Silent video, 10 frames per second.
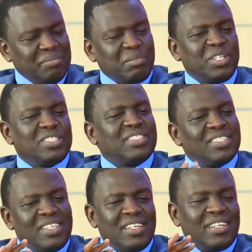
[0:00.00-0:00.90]
Because
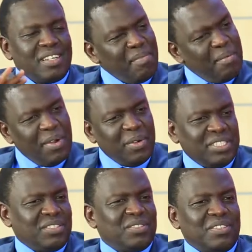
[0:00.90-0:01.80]
remember
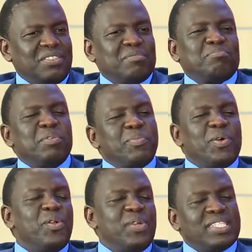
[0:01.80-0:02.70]
what people
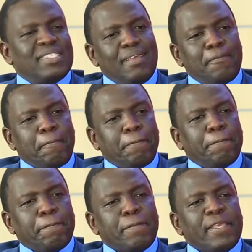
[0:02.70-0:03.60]
always say.
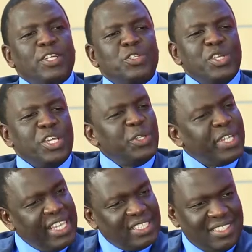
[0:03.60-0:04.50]
You
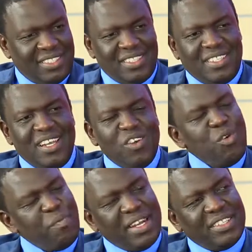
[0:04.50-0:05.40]
educate a
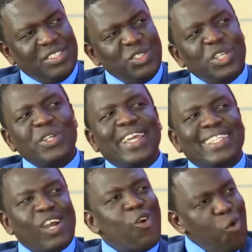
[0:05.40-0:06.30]
woman, you
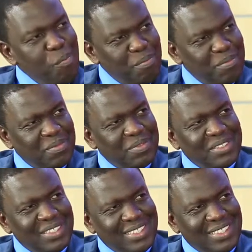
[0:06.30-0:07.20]
educate a home.
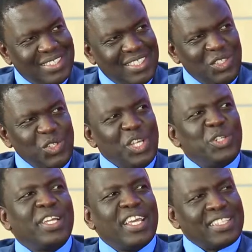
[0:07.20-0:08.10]
You
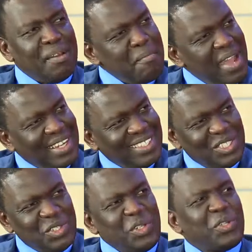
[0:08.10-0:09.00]
educate a man,
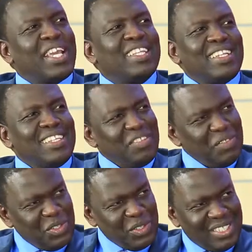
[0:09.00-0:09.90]
you educate an
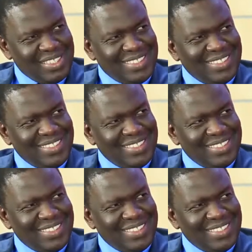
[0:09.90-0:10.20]
individual.